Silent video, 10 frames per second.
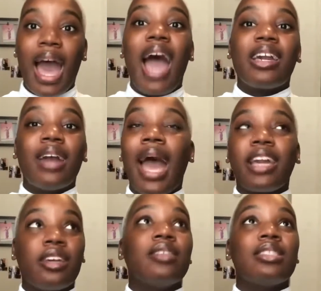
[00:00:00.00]
I
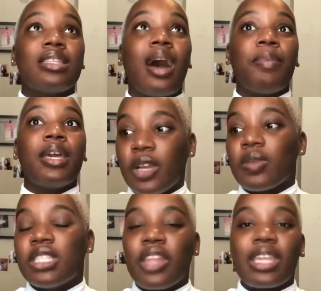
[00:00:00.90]
couldn't stop it. There
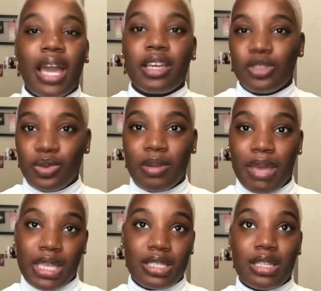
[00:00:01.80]
was nothing I could do to
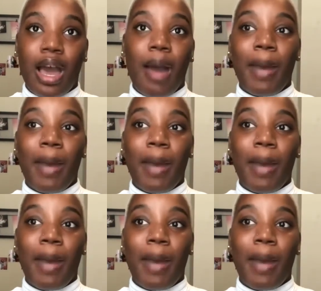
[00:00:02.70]
make it stop.